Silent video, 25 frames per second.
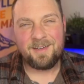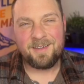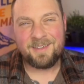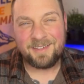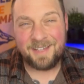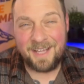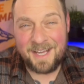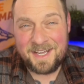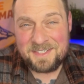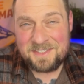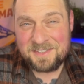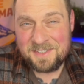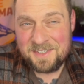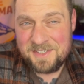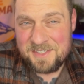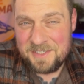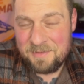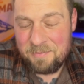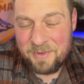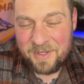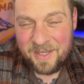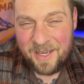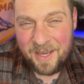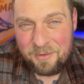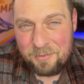Lastly,
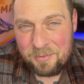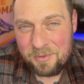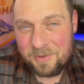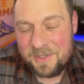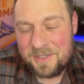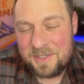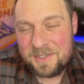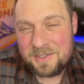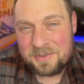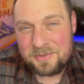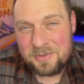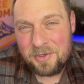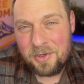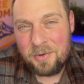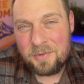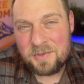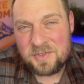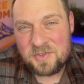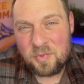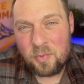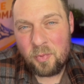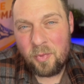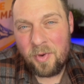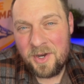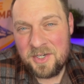something I really didn't know
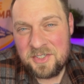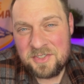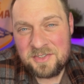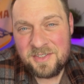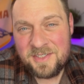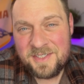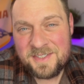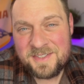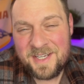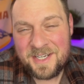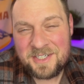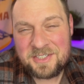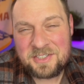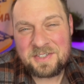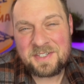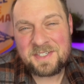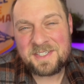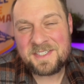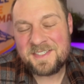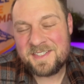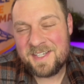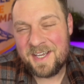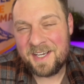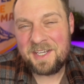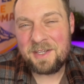is Washington is actually the
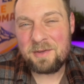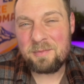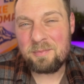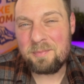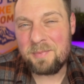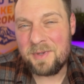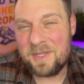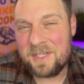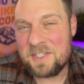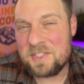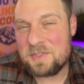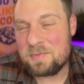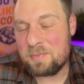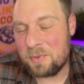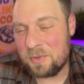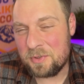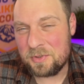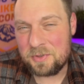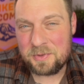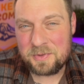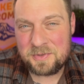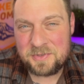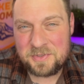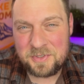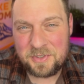second biggest
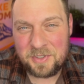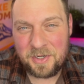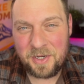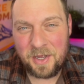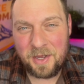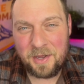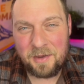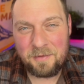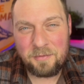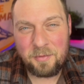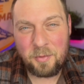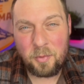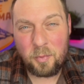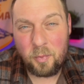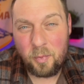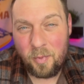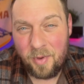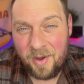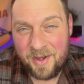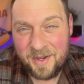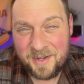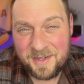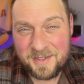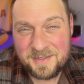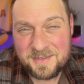producer of
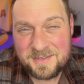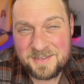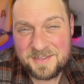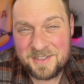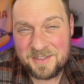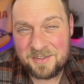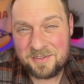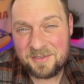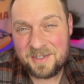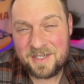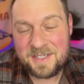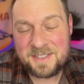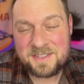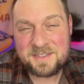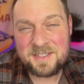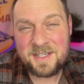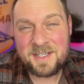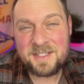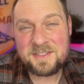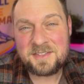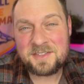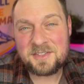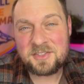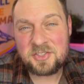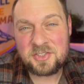wines in the United
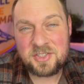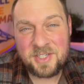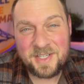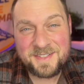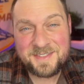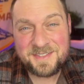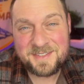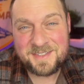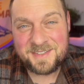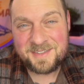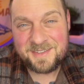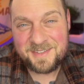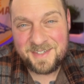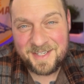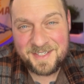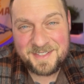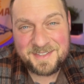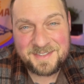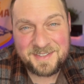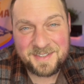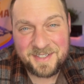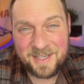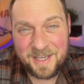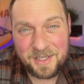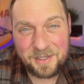States, just
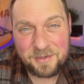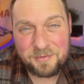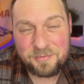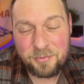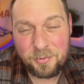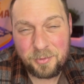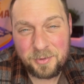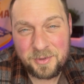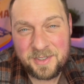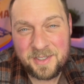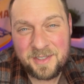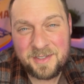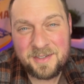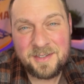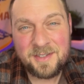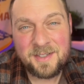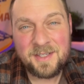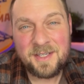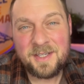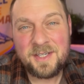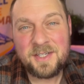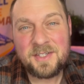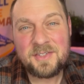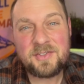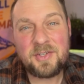next to California.
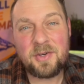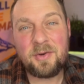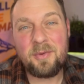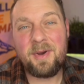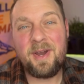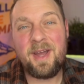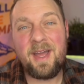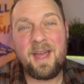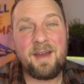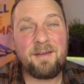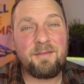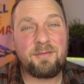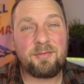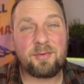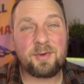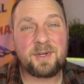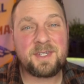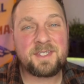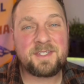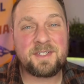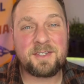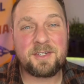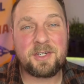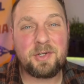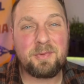So every
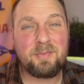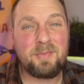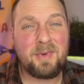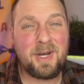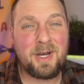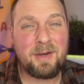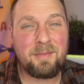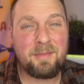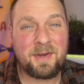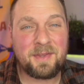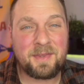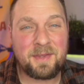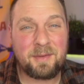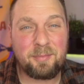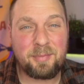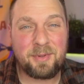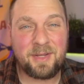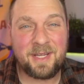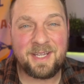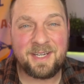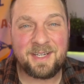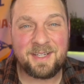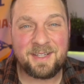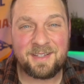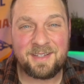single mom on the
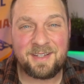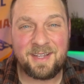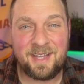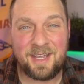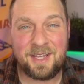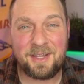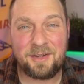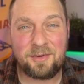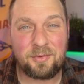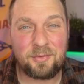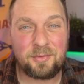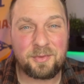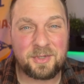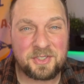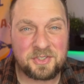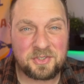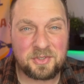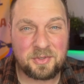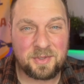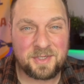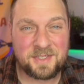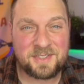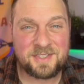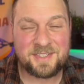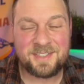planet can
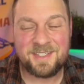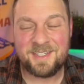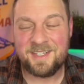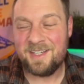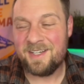rejoice.